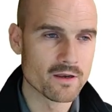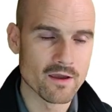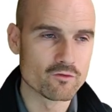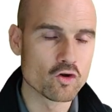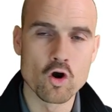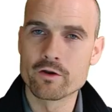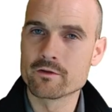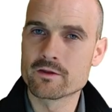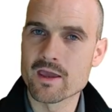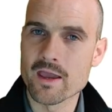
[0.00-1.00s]
And I have the
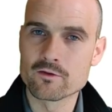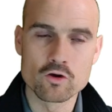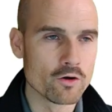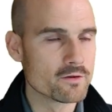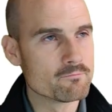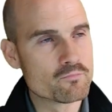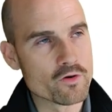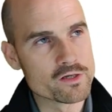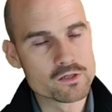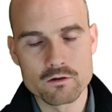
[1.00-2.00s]
golden gate, the golden
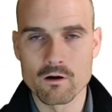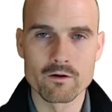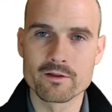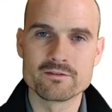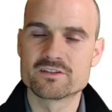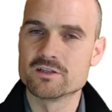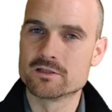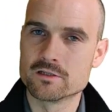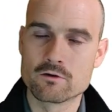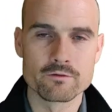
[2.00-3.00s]
bridge, the golden
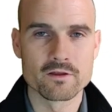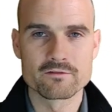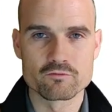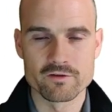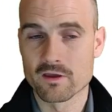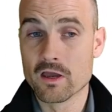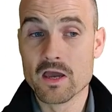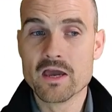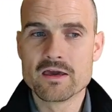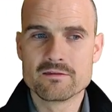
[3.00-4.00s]
city, golden street.
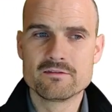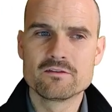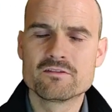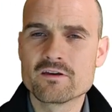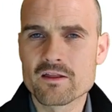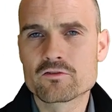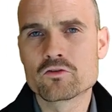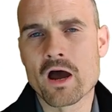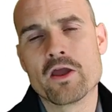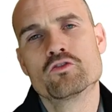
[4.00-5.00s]
This is
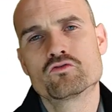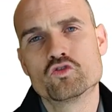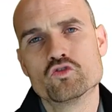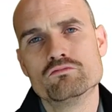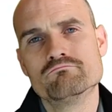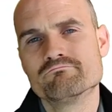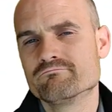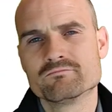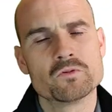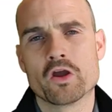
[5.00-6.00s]
signature I used to
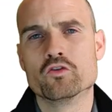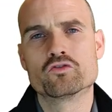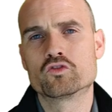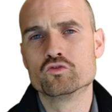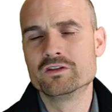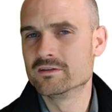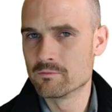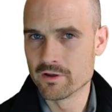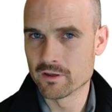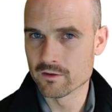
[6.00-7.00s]
I used to
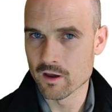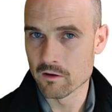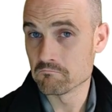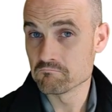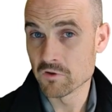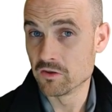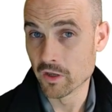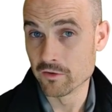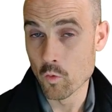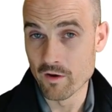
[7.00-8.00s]
disabling in a in,
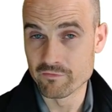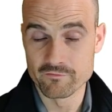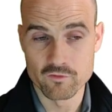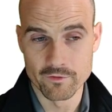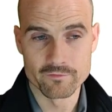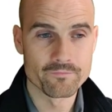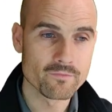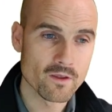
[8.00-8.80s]
in a WAF in France.